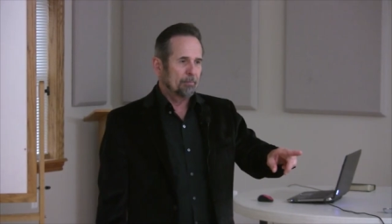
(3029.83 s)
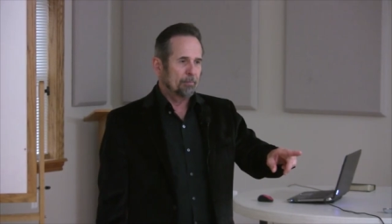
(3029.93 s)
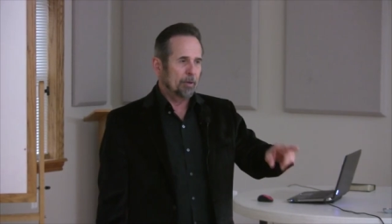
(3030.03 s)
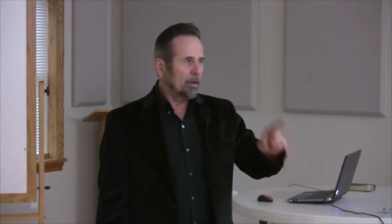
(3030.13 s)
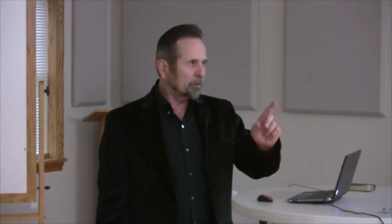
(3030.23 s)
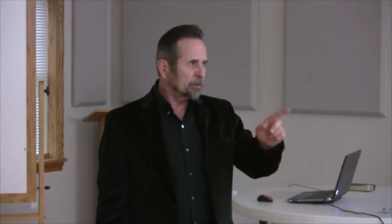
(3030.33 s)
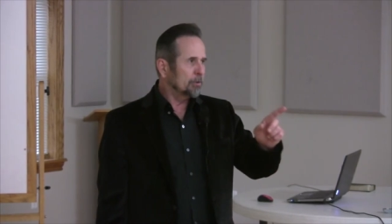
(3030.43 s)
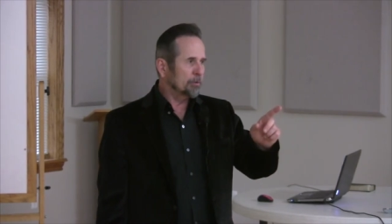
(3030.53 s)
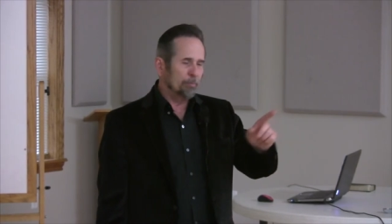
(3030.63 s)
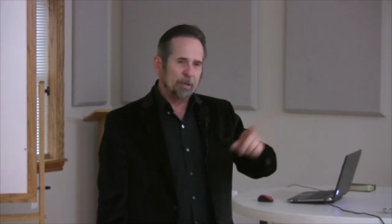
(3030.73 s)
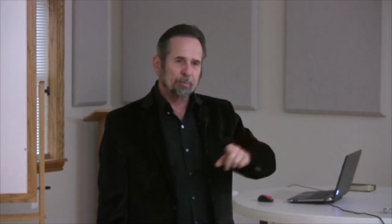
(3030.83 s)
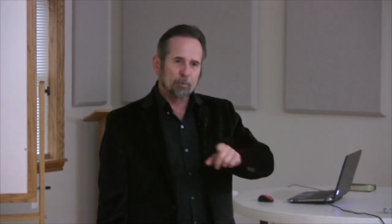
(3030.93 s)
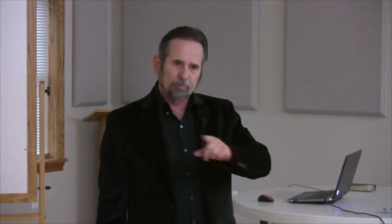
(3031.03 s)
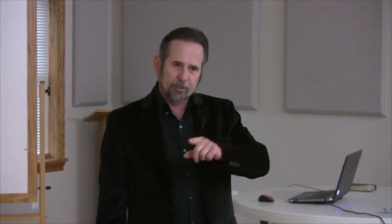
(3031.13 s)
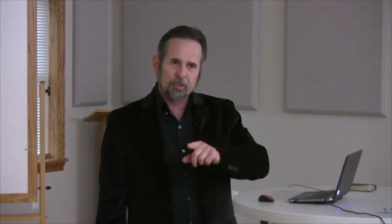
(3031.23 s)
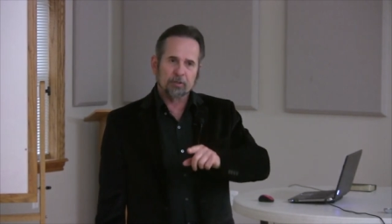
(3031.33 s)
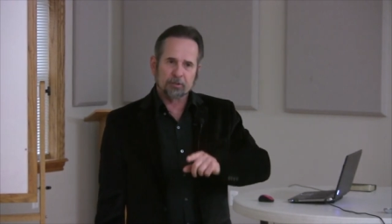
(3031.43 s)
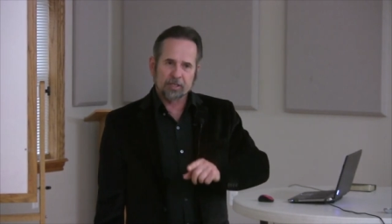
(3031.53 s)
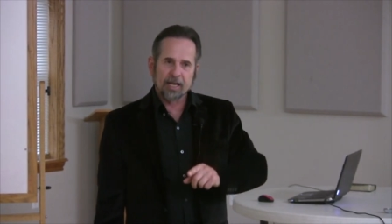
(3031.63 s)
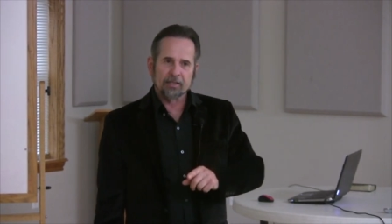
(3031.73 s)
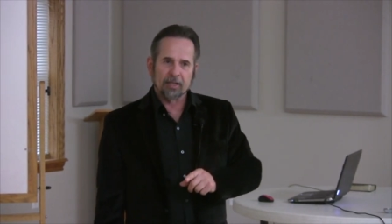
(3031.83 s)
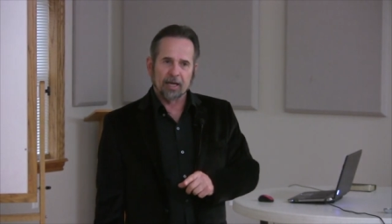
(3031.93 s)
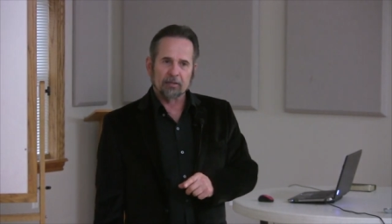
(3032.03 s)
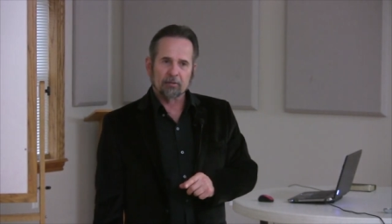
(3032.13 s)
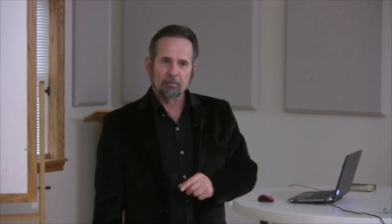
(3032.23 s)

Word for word: Paul knew that people would misunderstand that.